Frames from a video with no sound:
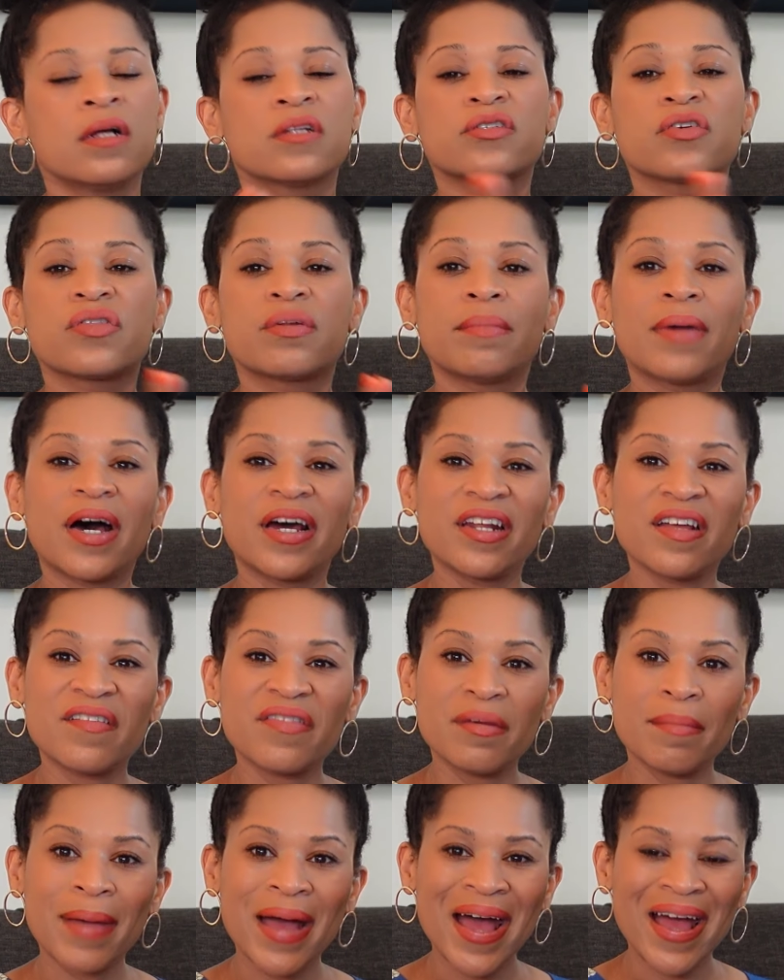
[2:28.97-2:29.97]
So the body of
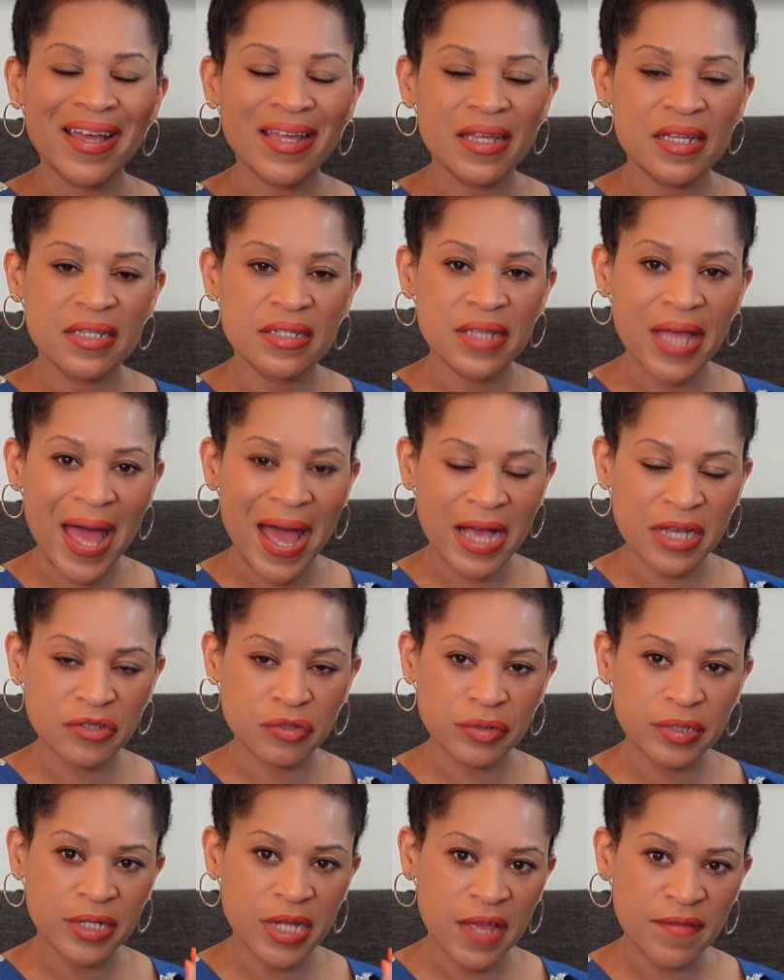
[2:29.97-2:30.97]
the bag is
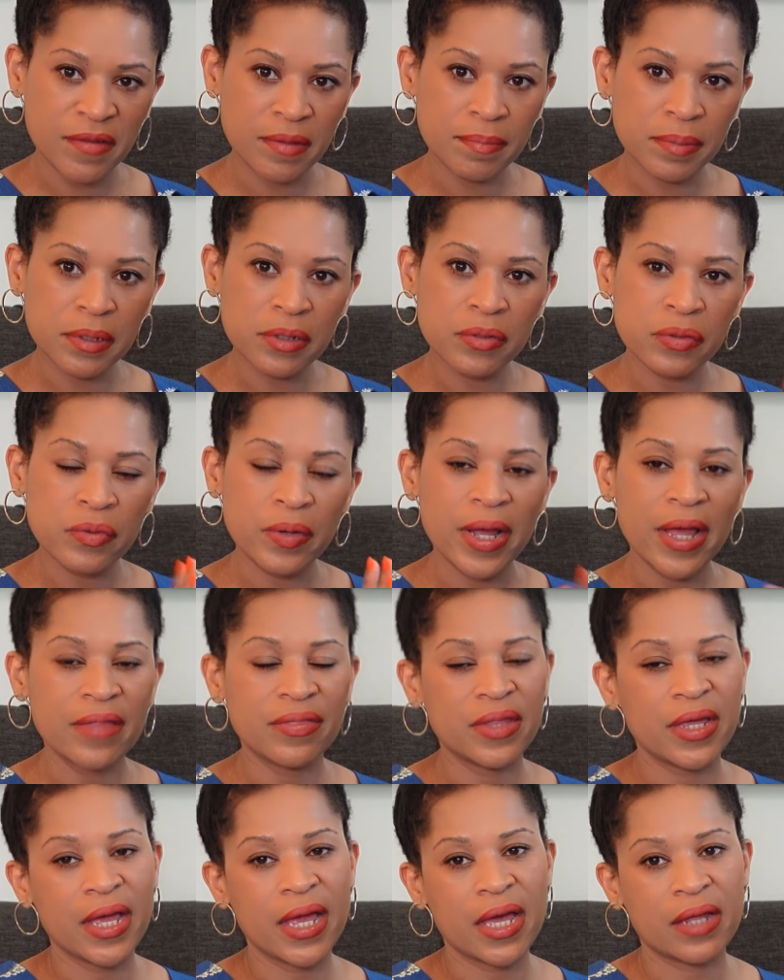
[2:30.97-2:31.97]
actually navy blue and
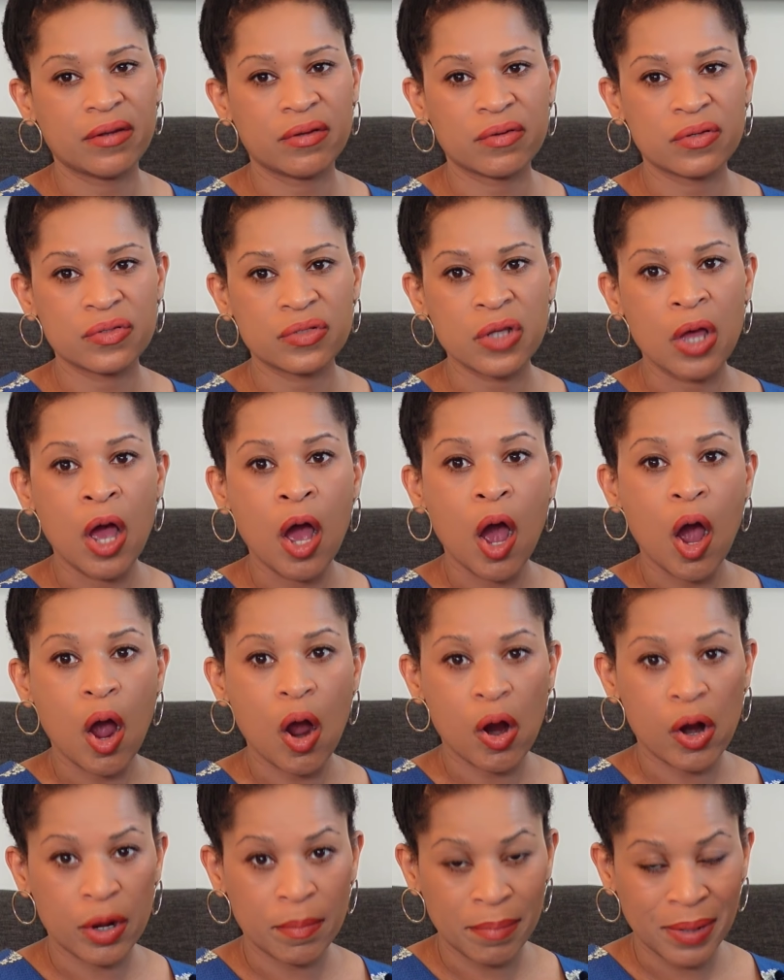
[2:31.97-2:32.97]
the handles
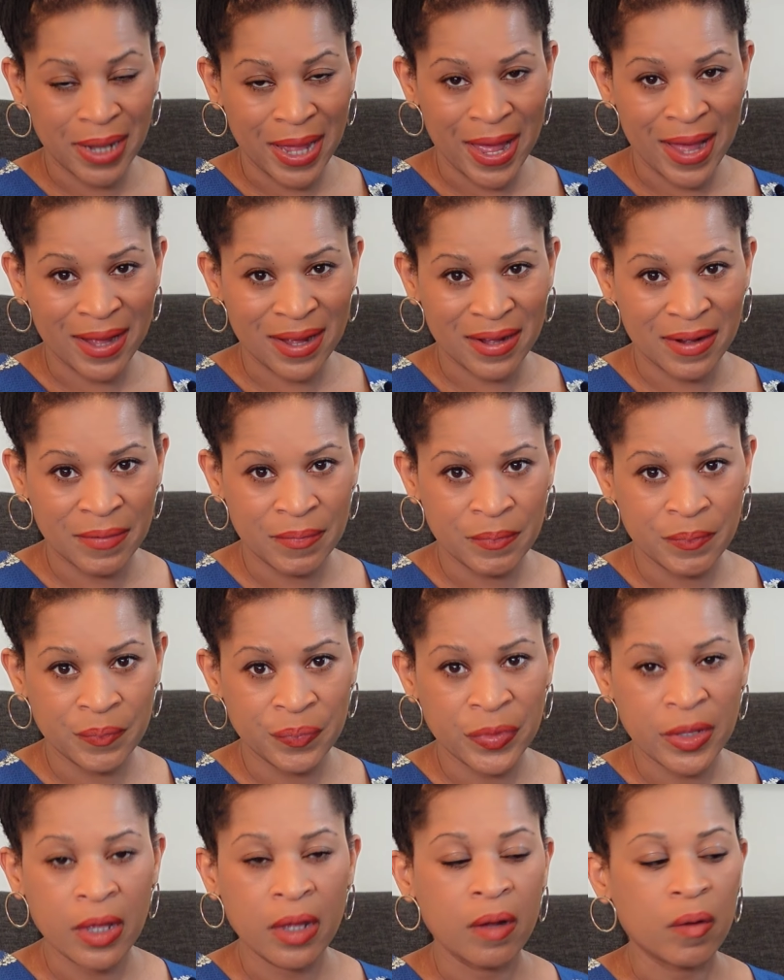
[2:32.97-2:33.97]
are black,
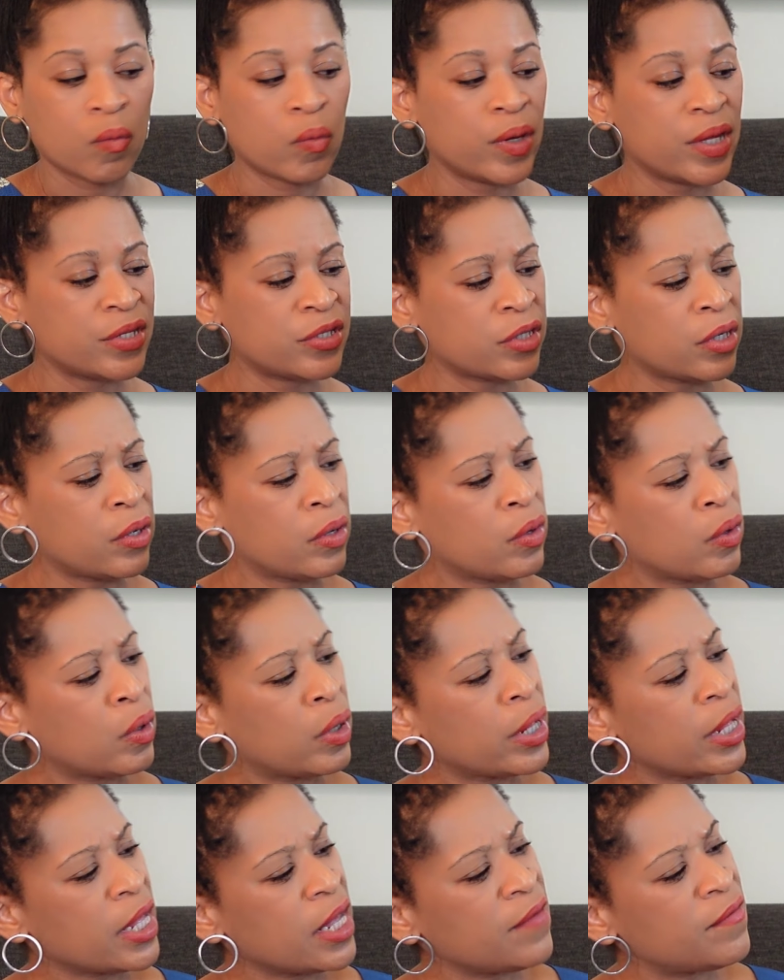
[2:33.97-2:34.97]
which
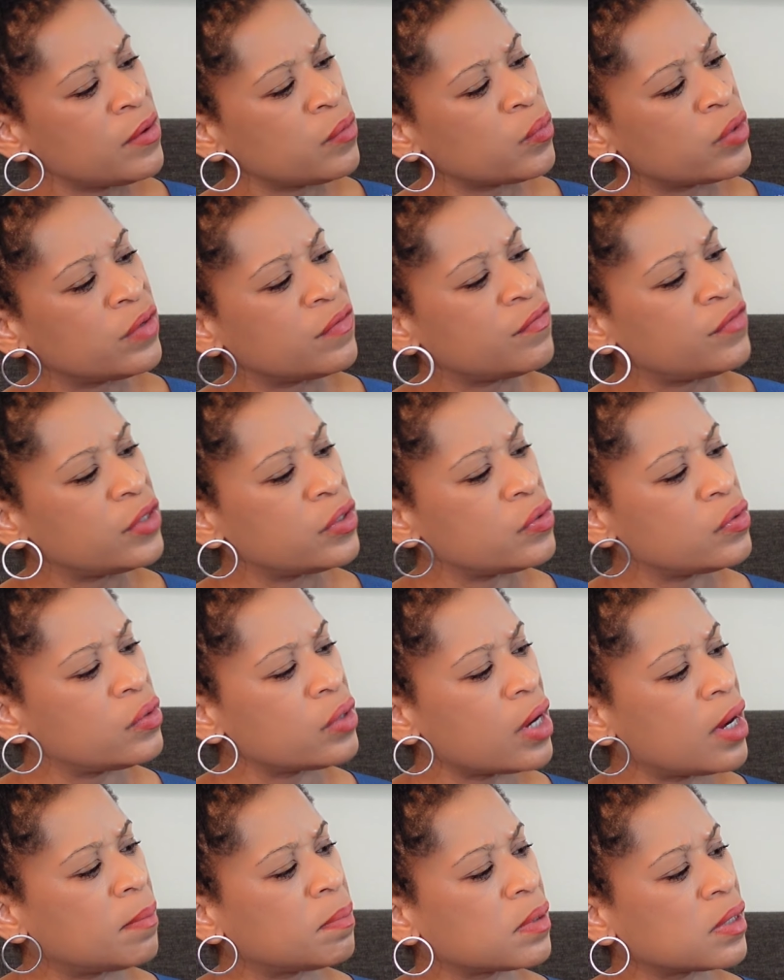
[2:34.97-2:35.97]
even when viewed
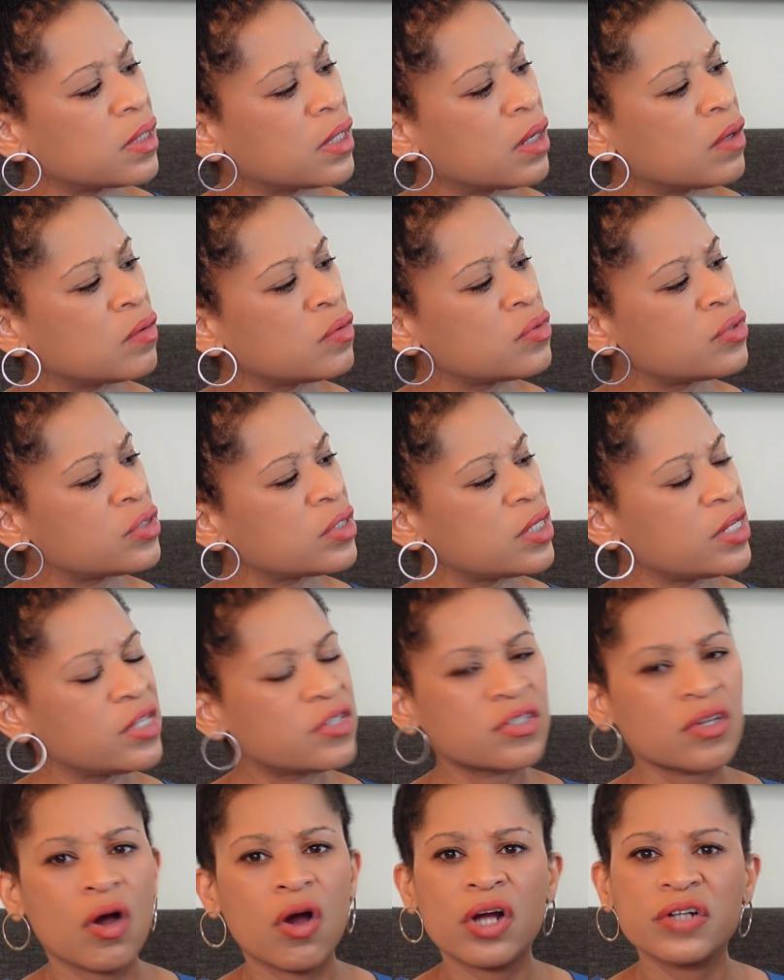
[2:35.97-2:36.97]
up close,
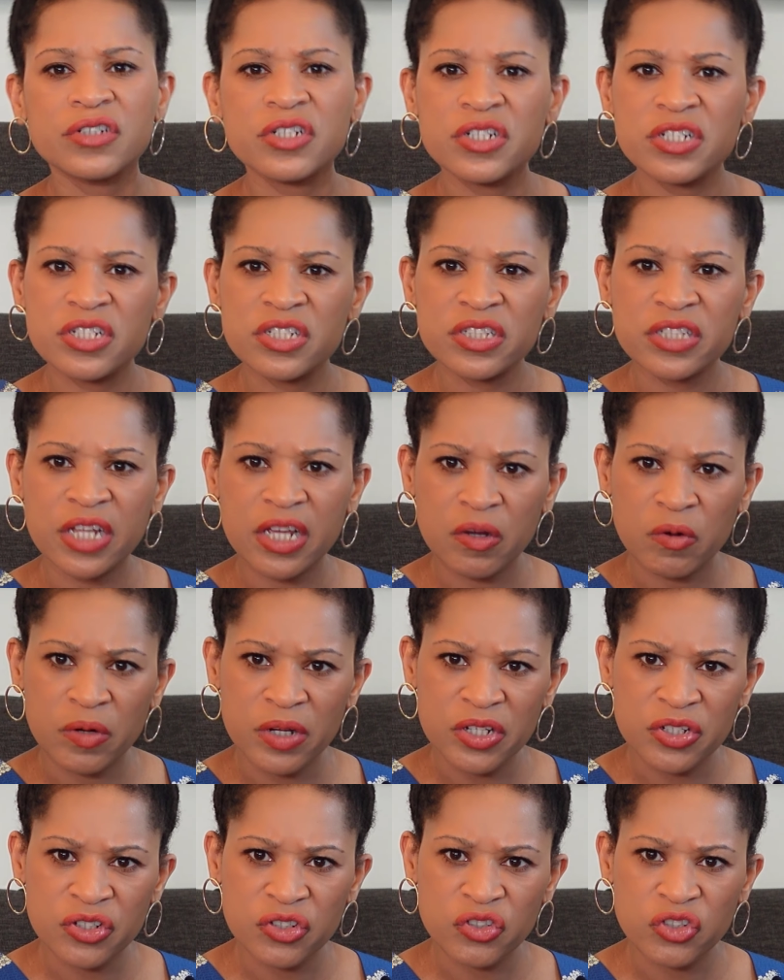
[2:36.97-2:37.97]
it's hard to
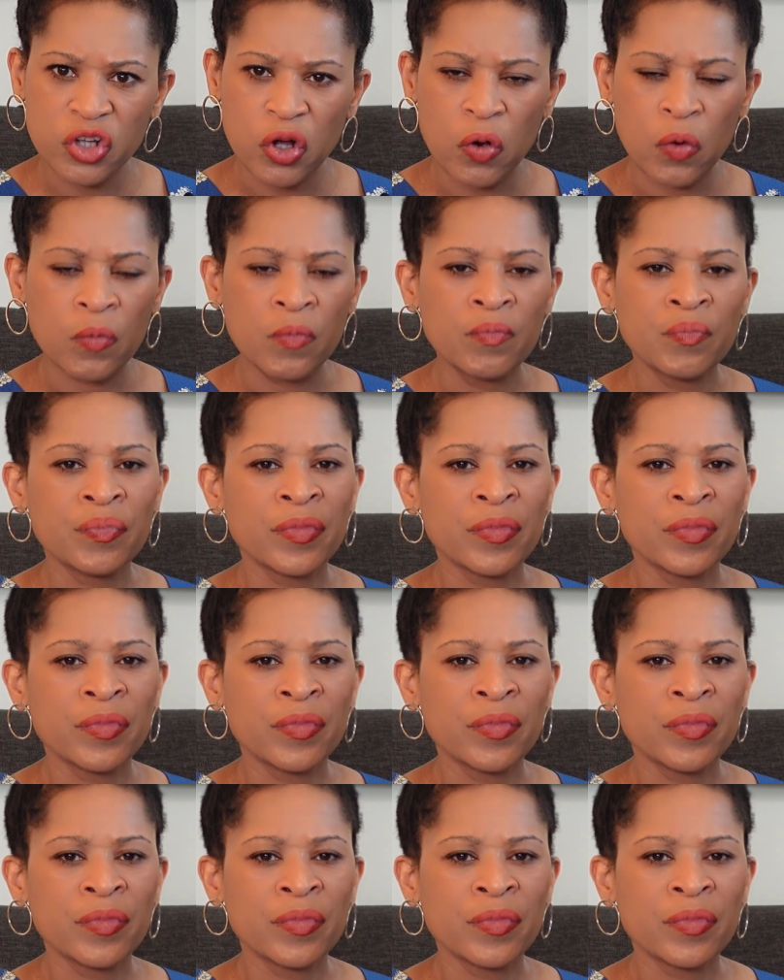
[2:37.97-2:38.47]
distinguish. So